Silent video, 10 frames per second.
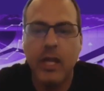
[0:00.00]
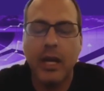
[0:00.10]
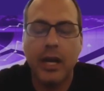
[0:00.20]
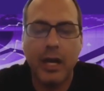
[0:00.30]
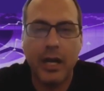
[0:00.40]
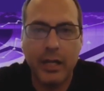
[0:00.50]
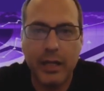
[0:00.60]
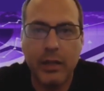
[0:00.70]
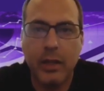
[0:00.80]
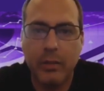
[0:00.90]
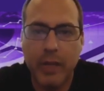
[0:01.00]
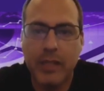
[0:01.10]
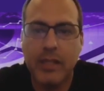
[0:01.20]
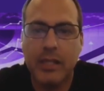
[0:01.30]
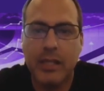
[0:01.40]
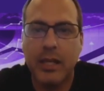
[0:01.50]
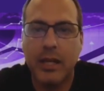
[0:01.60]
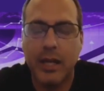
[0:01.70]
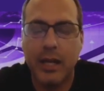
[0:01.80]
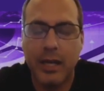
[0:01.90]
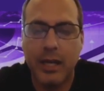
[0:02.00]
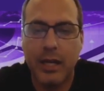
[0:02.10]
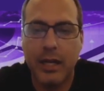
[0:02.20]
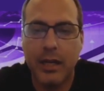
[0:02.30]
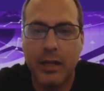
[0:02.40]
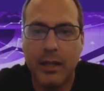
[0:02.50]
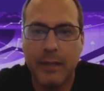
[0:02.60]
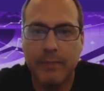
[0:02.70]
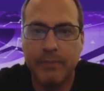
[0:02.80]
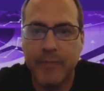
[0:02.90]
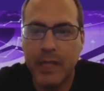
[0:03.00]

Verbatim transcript: uh, Elon Musk's uh, uh, um,